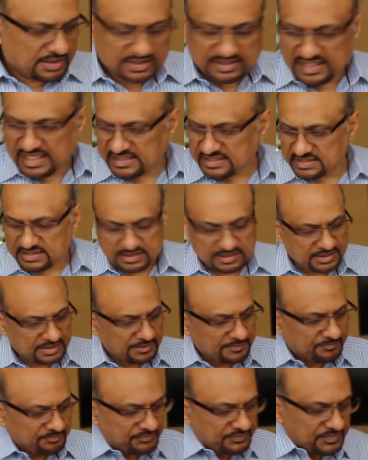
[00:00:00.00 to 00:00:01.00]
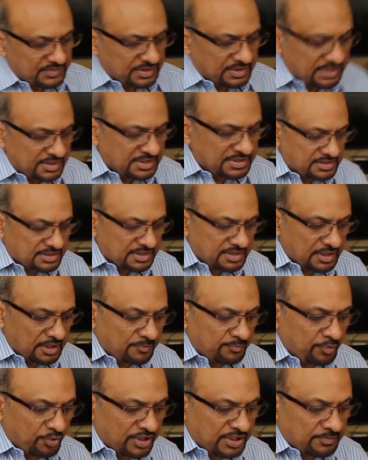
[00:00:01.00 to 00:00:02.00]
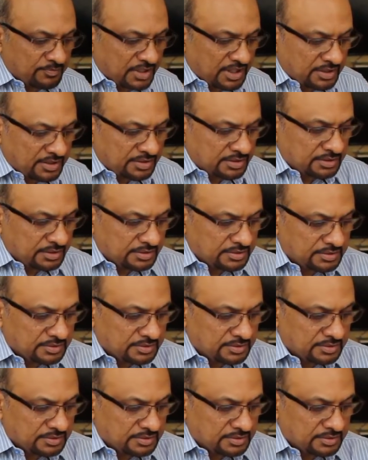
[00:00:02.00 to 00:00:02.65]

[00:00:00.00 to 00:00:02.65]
Next is a point marker.